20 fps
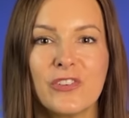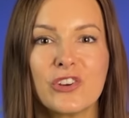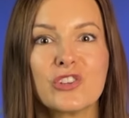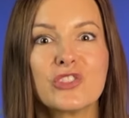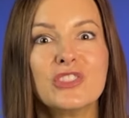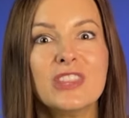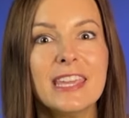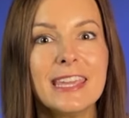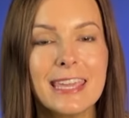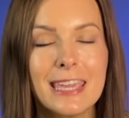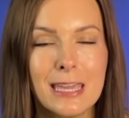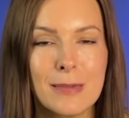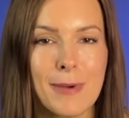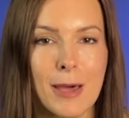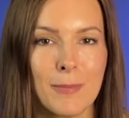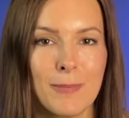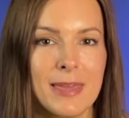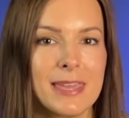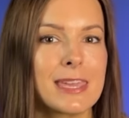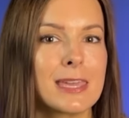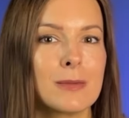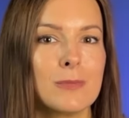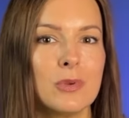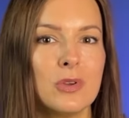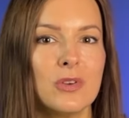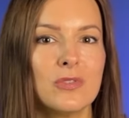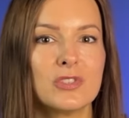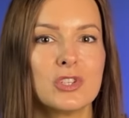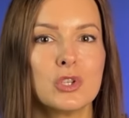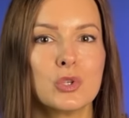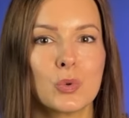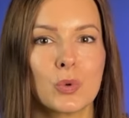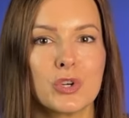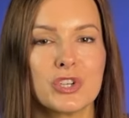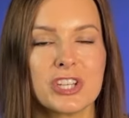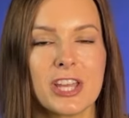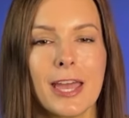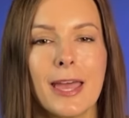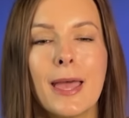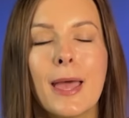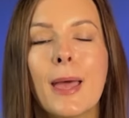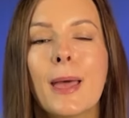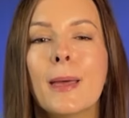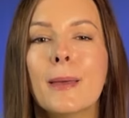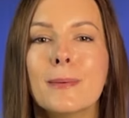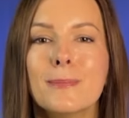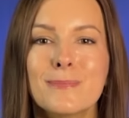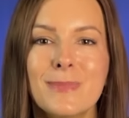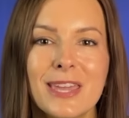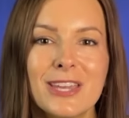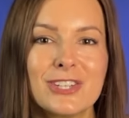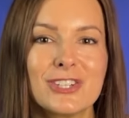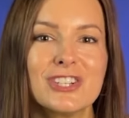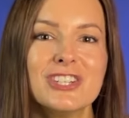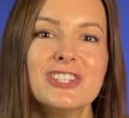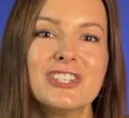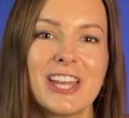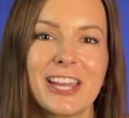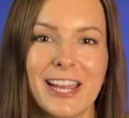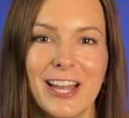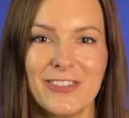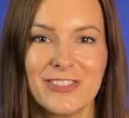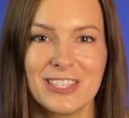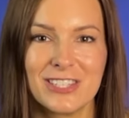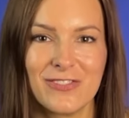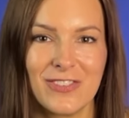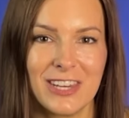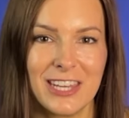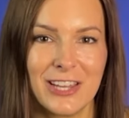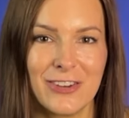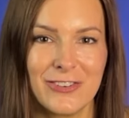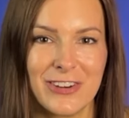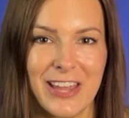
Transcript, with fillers: If you're thinking about making a move to Georgia, make sure you check out this video